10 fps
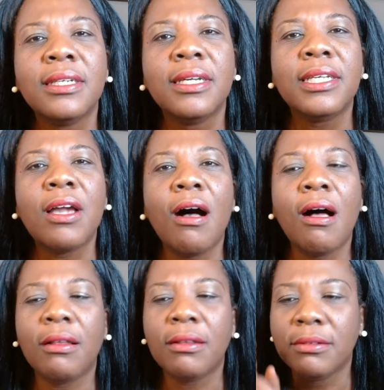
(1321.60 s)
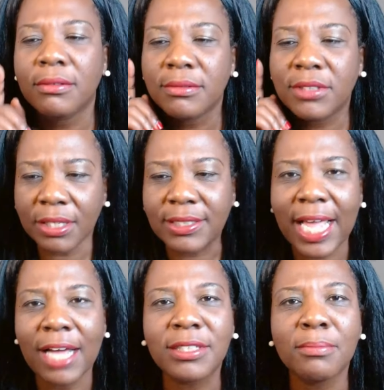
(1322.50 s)
And y'all took
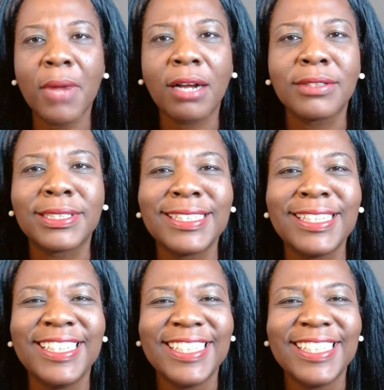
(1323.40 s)
down democracy.